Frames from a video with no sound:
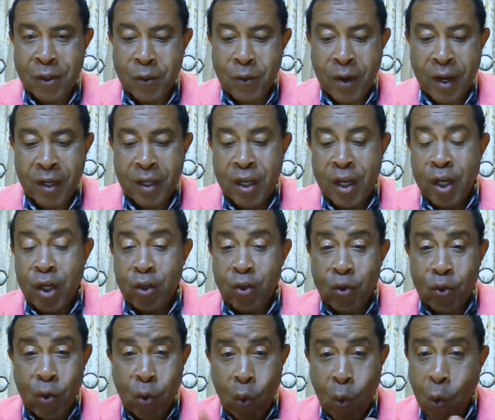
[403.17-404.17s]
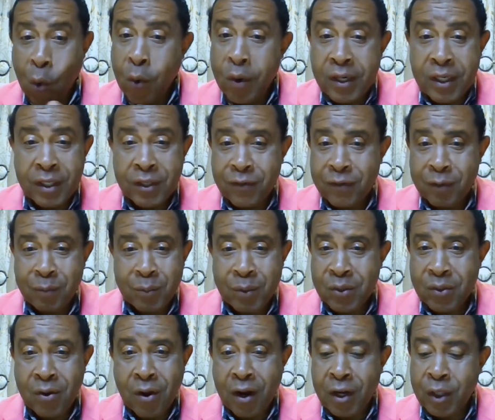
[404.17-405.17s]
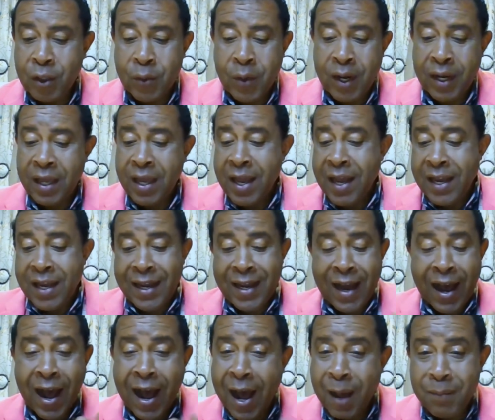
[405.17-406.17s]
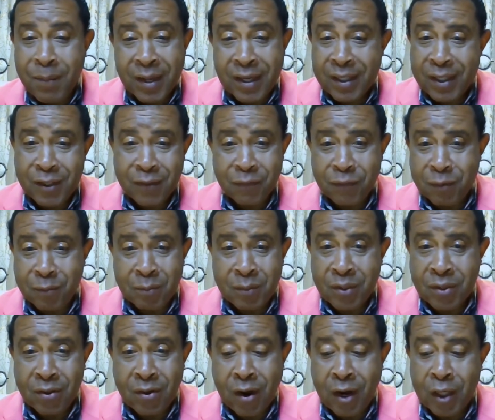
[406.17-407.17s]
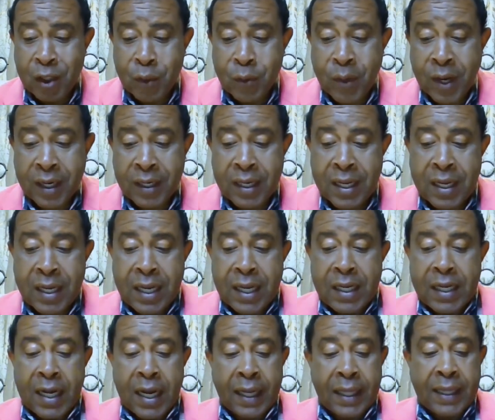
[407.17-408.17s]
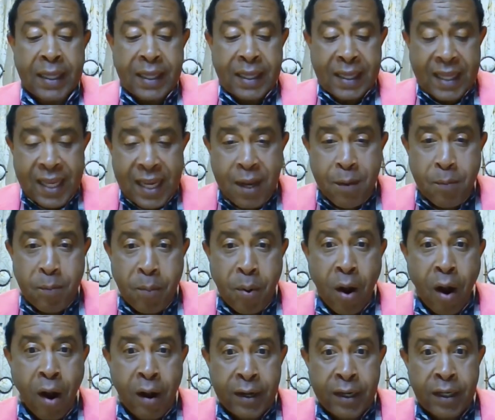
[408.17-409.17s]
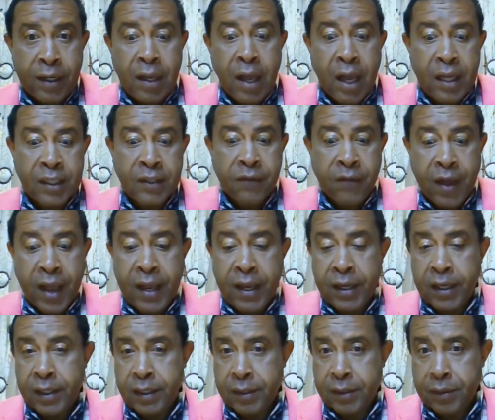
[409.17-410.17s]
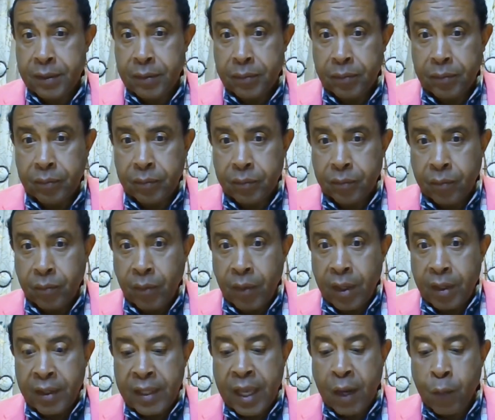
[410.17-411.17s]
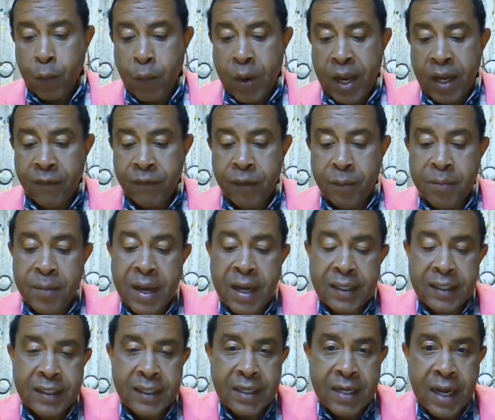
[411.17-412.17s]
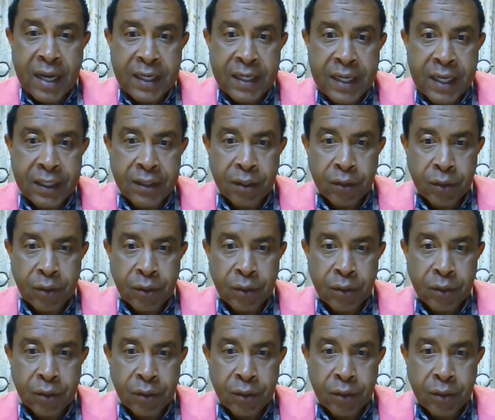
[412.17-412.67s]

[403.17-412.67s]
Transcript: Trek, toys from Star Trek, comics from Star Trek, a theme park in Las Vegas that ran from 1998 to